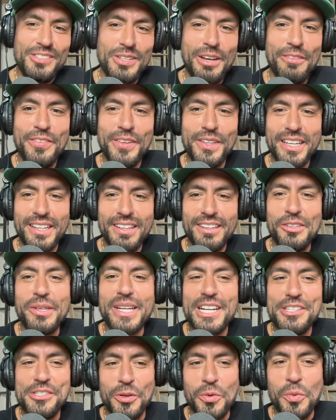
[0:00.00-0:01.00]
So I feel like you
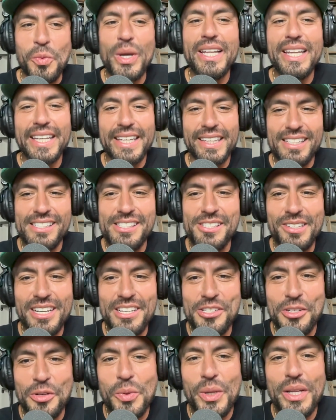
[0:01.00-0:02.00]
guys are willing this. You
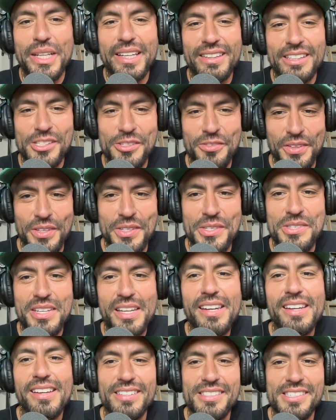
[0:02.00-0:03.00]
guys are willing this for the
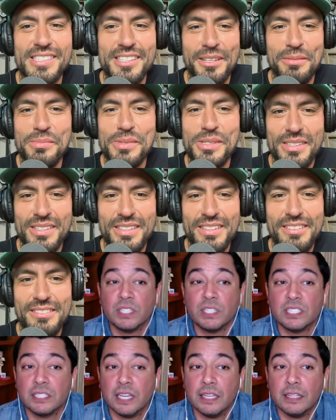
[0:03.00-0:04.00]
city, it seems.
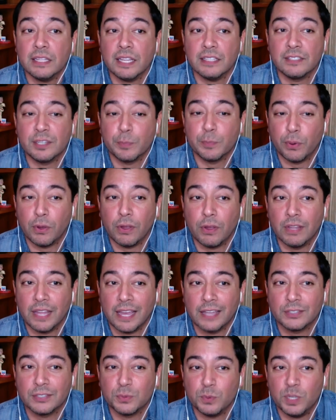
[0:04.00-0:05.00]
was saying to Paul
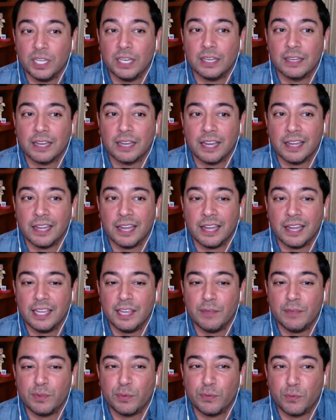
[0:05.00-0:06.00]
last week, I,
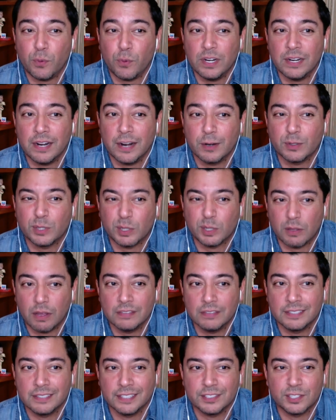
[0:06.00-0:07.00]
if the 49ers
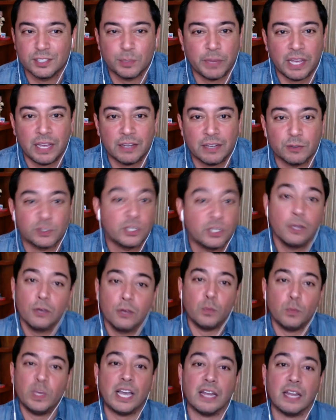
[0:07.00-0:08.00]
lost against the Packers,
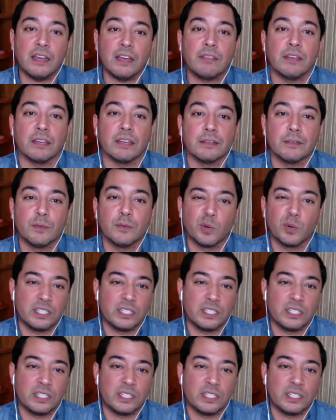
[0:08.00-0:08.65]
we got nothing.